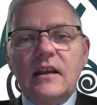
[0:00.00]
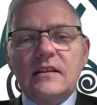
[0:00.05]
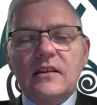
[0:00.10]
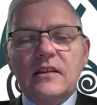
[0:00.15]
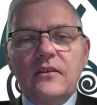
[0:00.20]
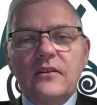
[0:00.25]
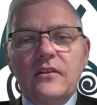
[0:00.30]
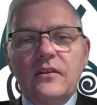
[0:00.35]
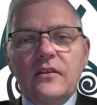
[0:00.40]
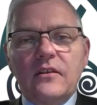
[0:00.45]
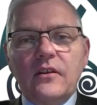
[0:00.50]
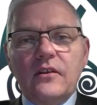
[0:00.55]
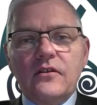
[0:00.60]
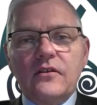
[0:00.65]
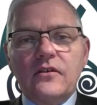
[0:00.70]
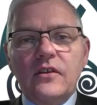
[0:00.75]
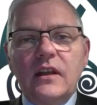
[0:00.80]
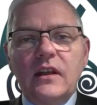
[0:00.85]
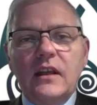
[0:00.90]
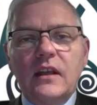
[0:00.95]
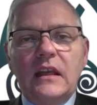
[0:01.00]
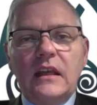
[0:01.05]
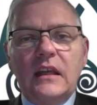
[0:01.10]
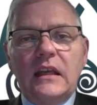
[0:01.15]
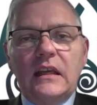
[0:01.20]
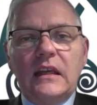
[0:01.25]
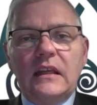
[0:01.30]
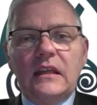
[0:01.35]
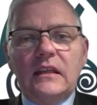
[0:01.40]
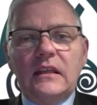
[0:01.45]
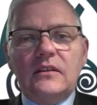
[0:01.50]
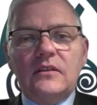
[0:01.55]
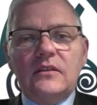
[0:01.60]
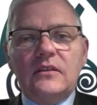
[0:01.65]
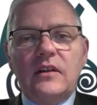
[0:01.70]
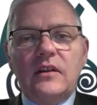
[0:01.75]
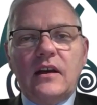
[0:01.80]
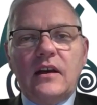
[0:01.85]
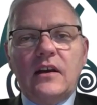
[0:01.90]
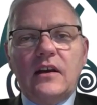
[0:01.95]
as a third country
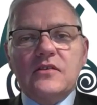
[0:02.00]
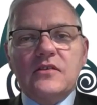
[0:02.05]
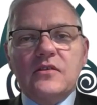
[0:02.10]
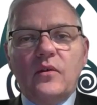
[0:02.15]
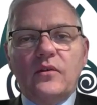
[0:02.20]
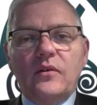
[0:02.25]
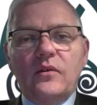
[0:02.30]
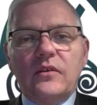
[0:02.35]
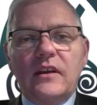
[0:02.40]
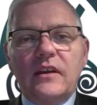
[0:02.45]
to the Irish zone to